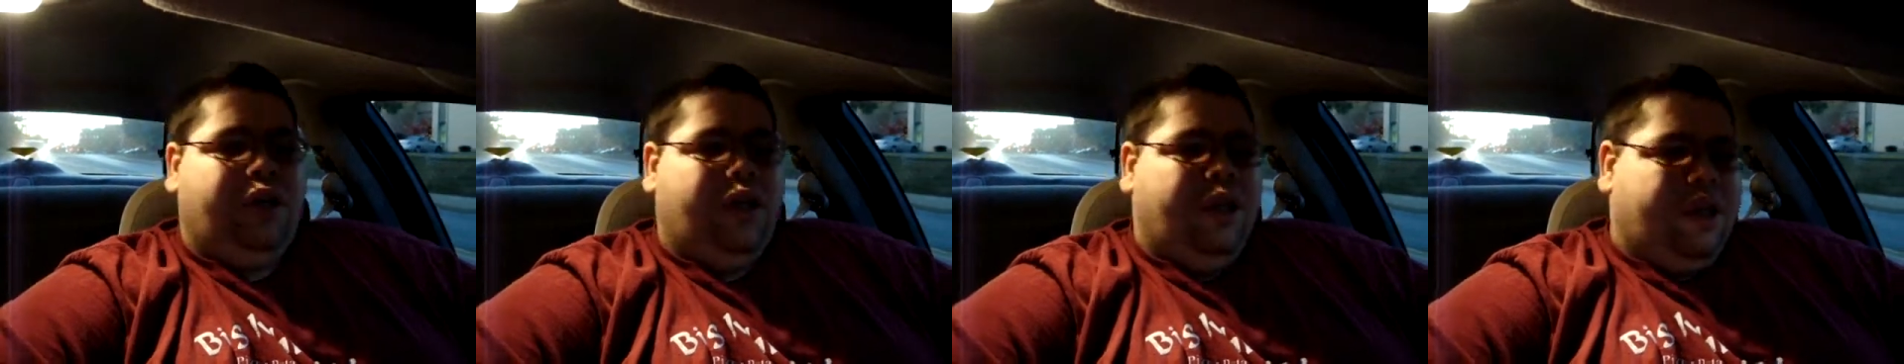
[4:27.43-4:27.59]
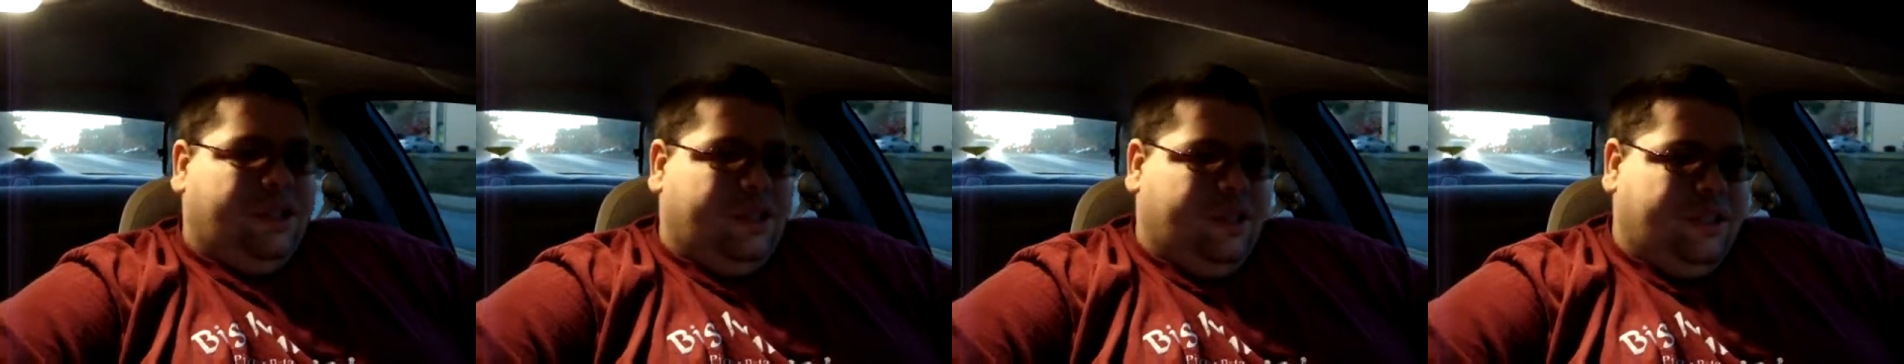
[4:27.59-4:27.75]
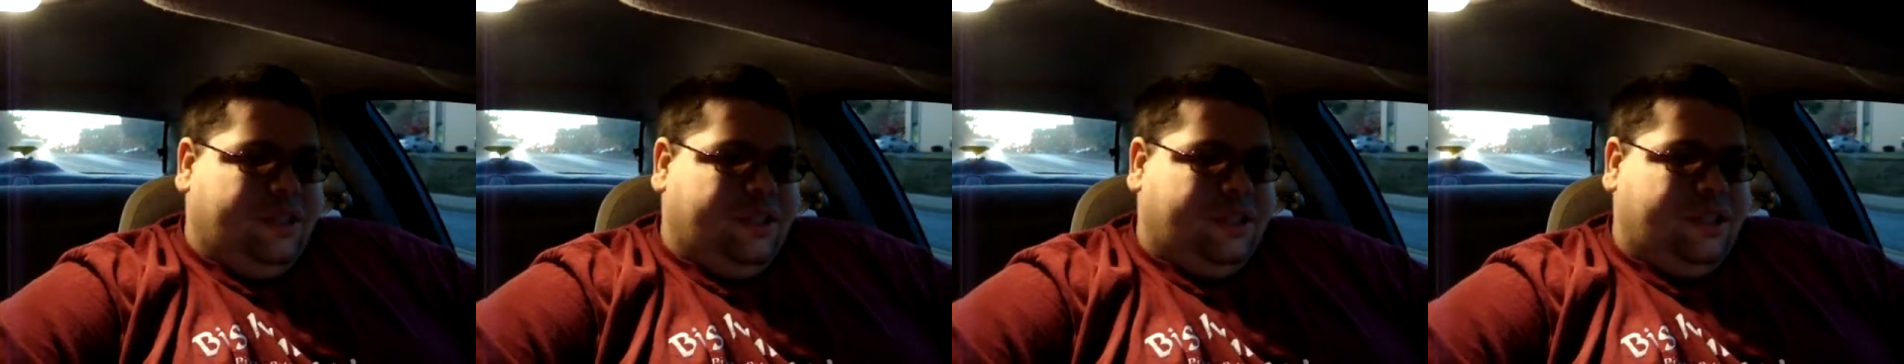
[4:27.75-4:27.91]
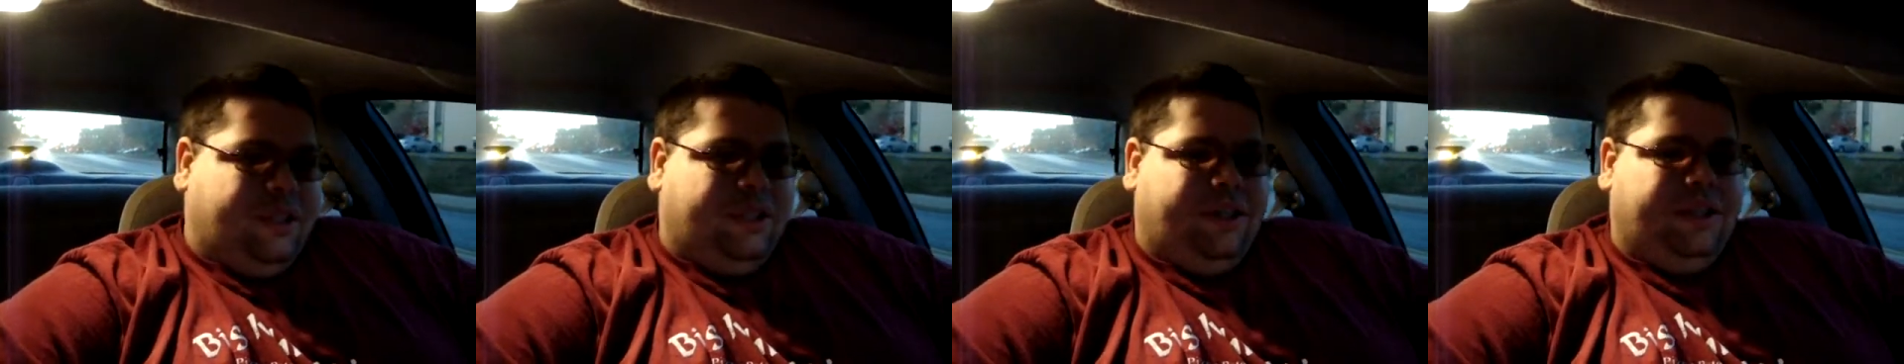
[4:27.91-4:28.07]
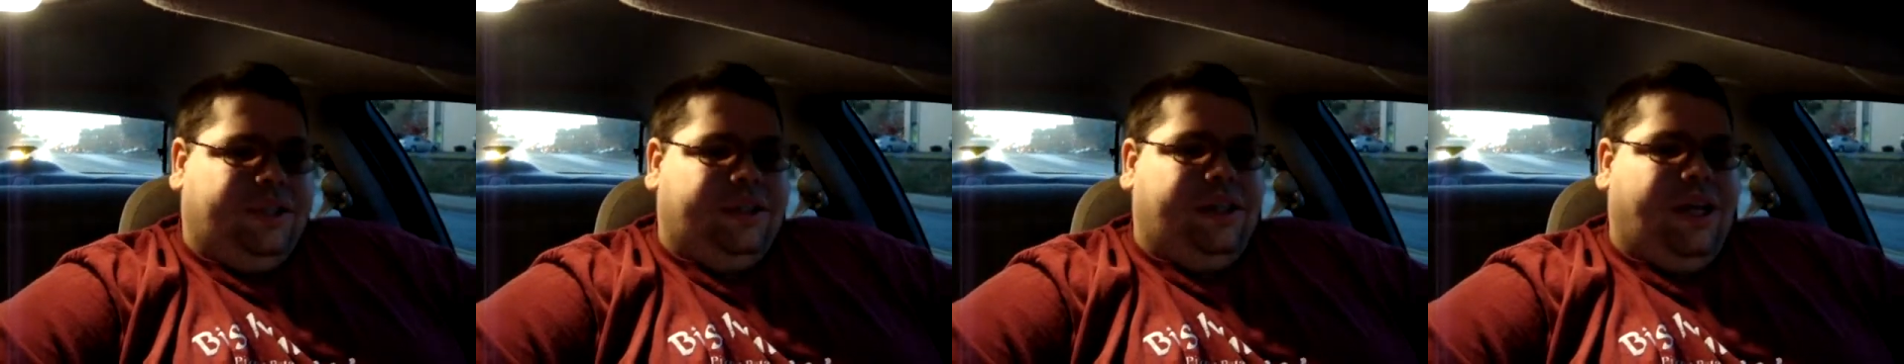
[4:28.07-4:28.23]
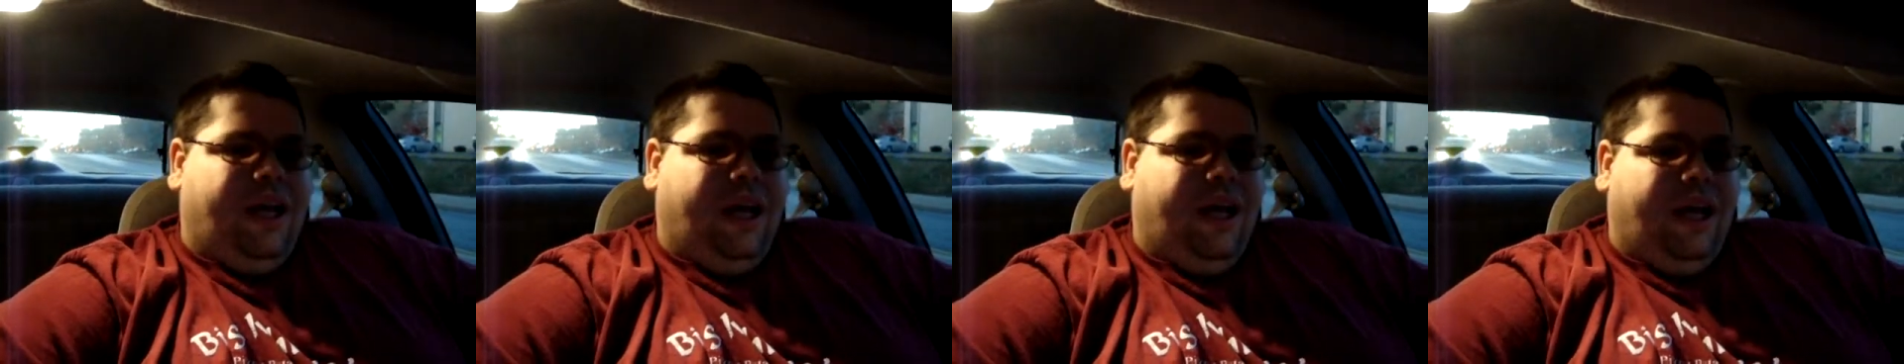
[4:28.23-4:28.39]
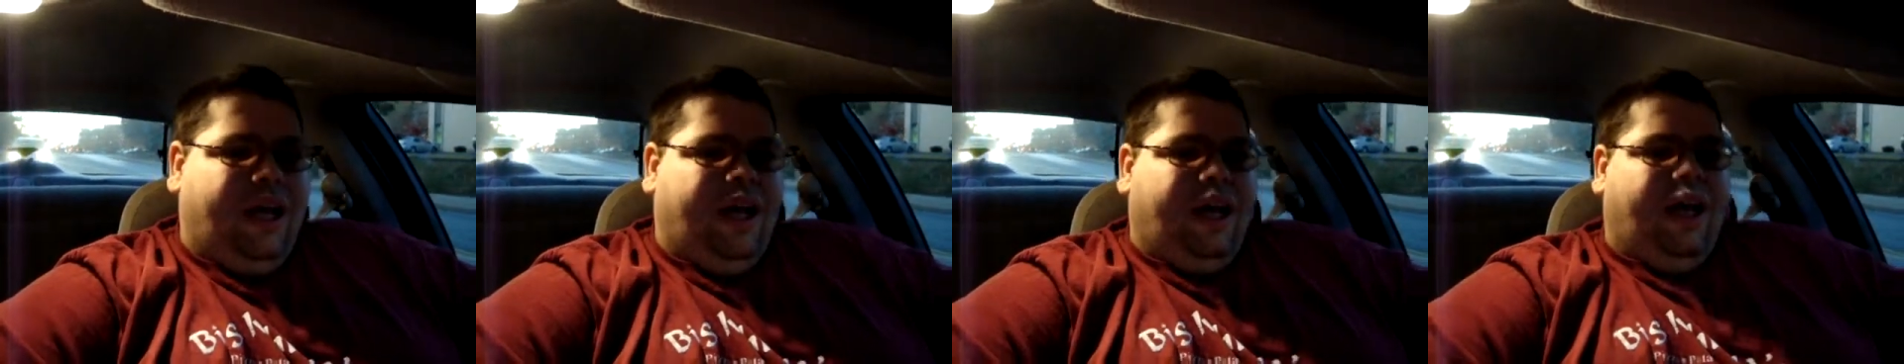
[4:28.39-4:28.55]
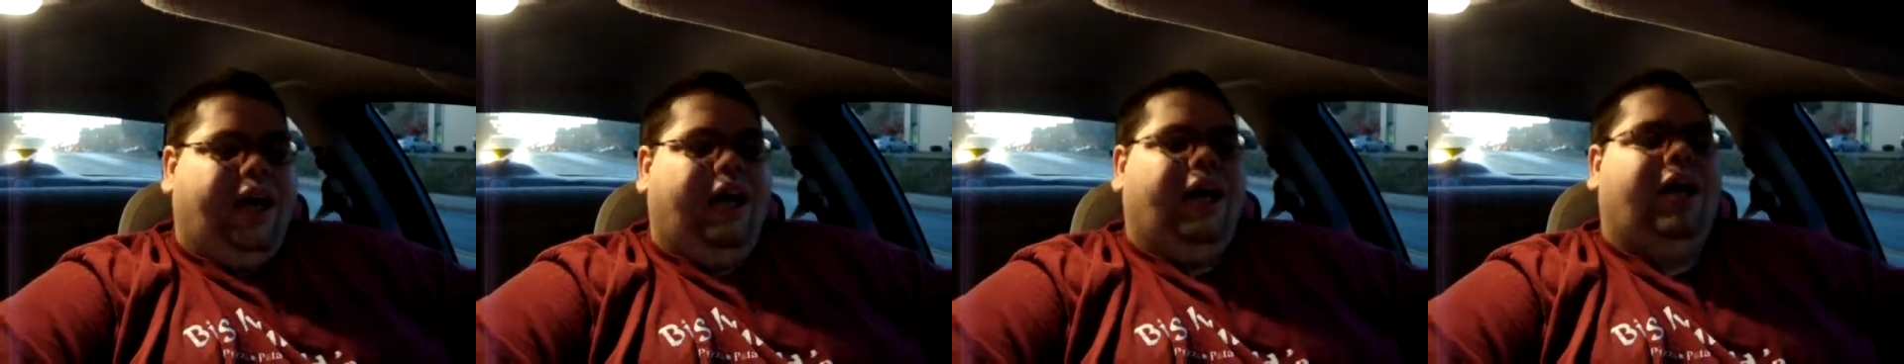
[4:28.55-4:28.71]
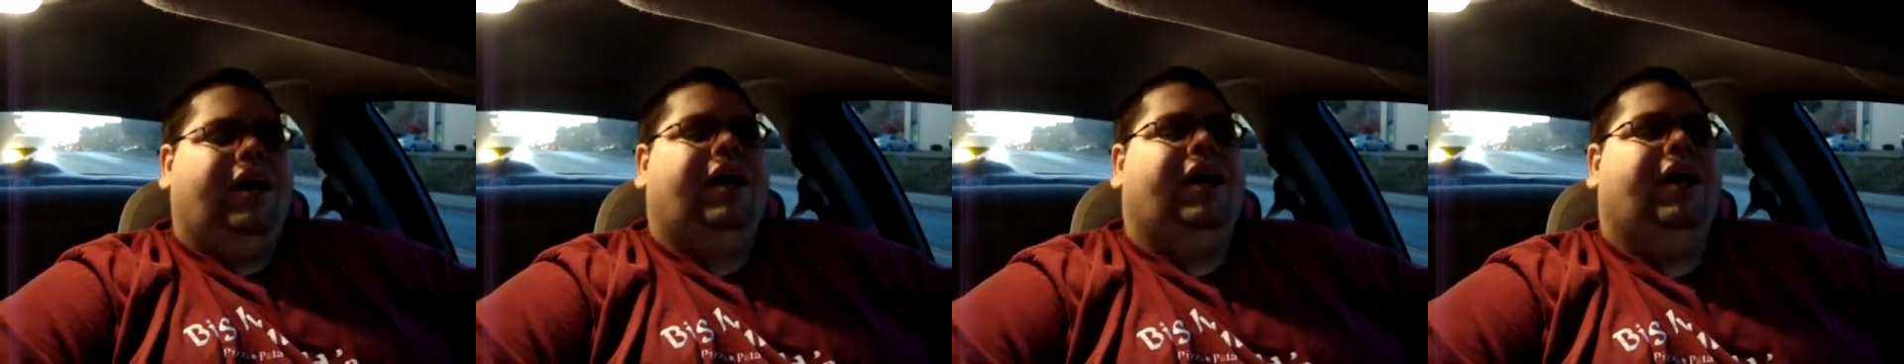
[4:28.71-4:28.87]
love, this is
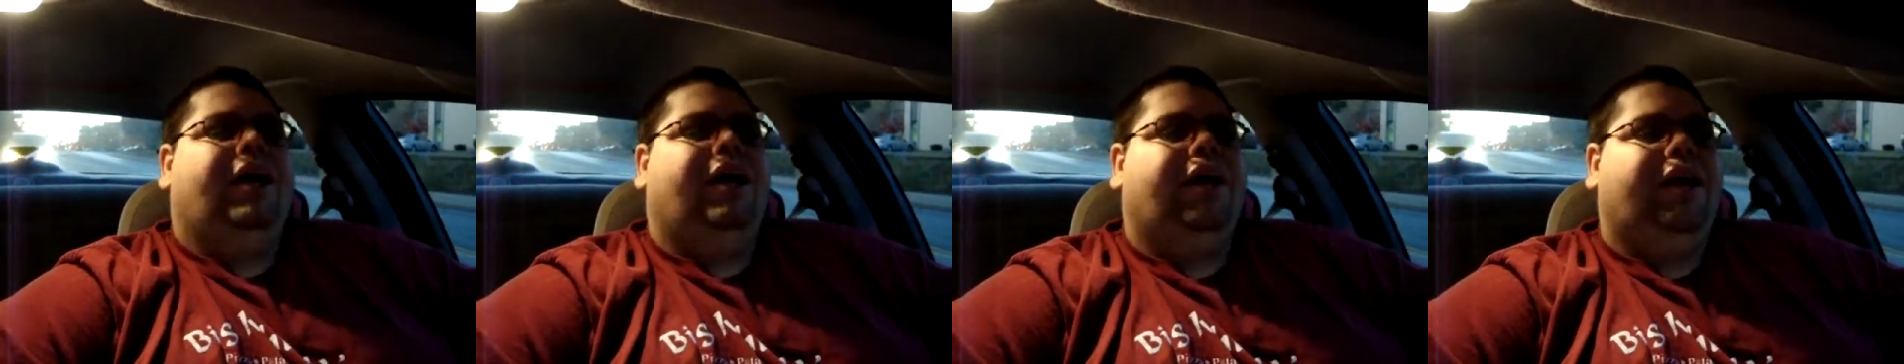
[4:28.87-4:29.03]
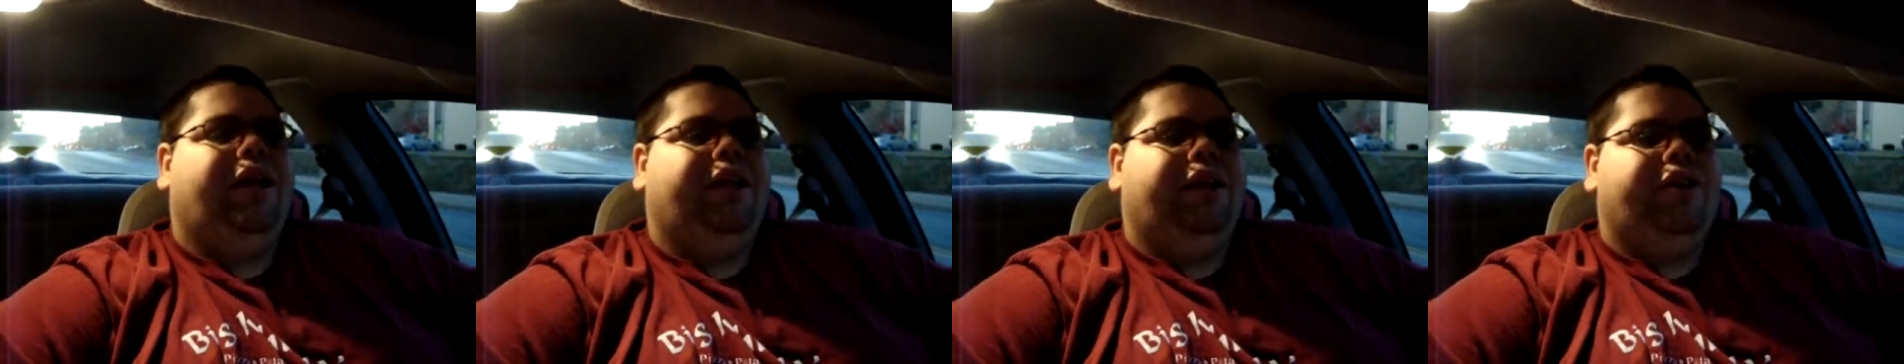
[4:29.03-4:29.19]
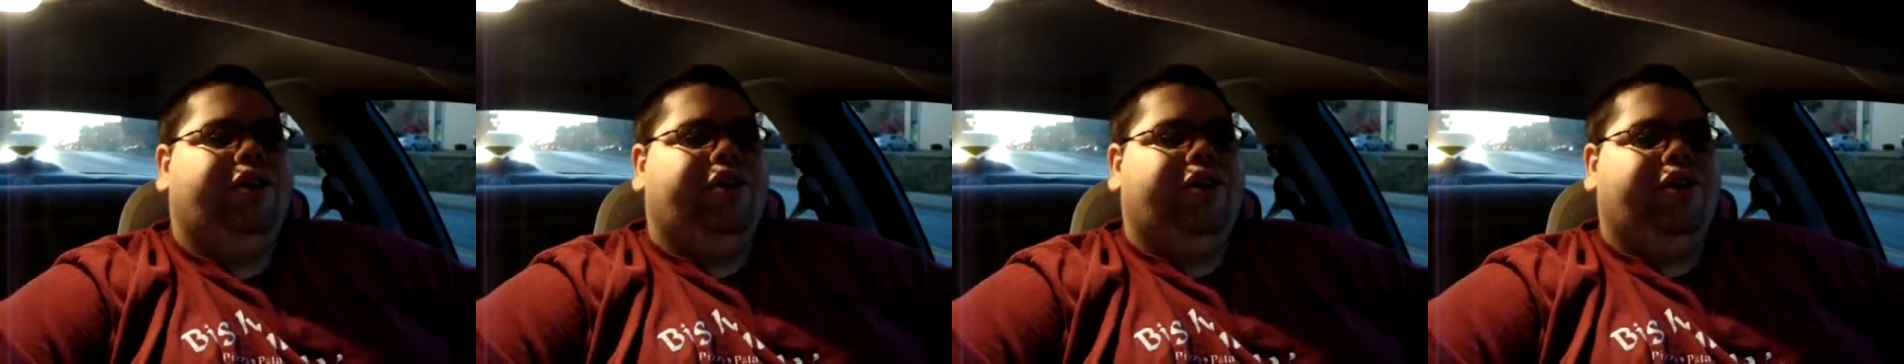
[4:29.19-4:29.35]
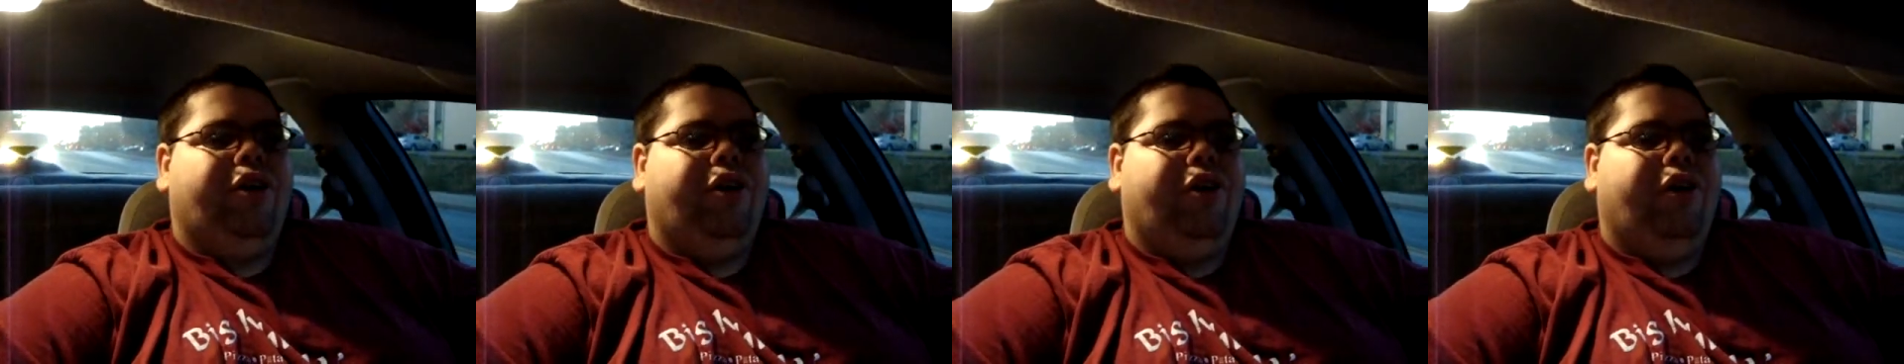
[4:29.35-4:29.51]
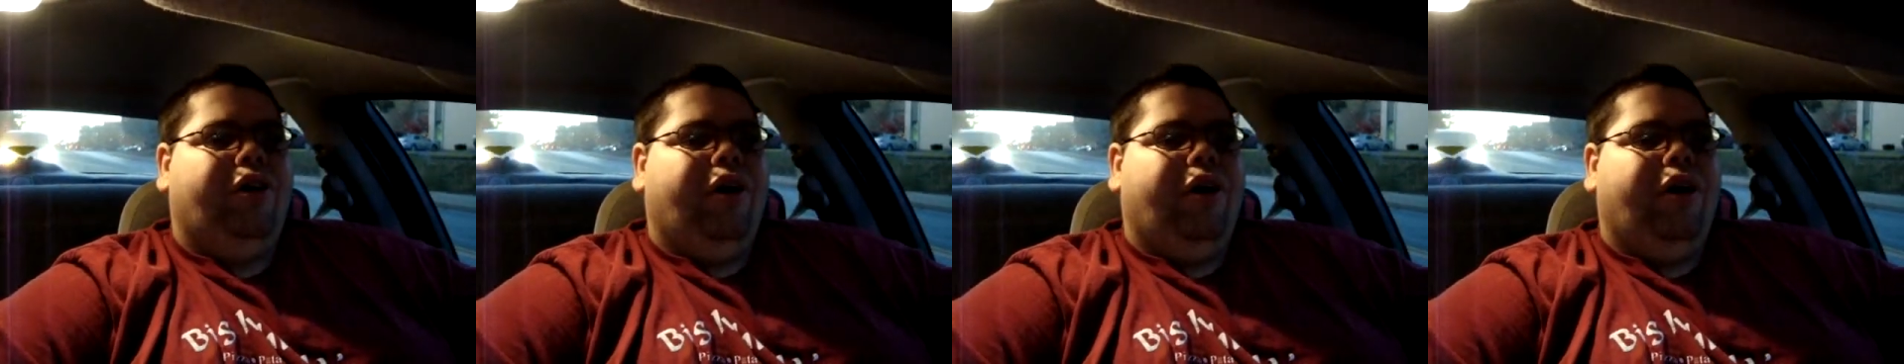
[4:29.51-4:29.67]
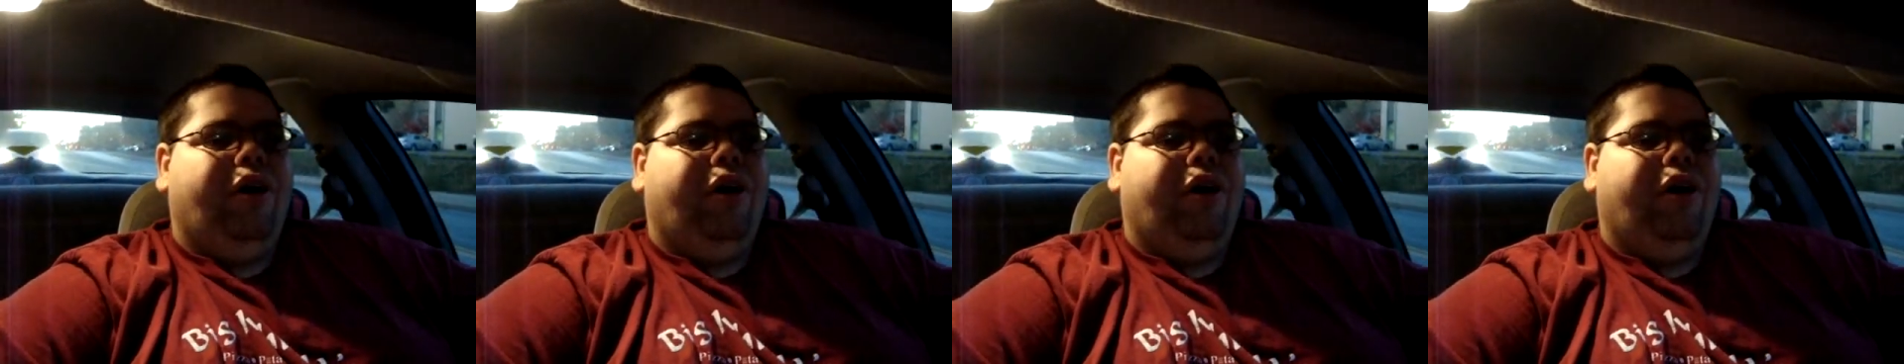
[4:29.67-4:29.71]
not your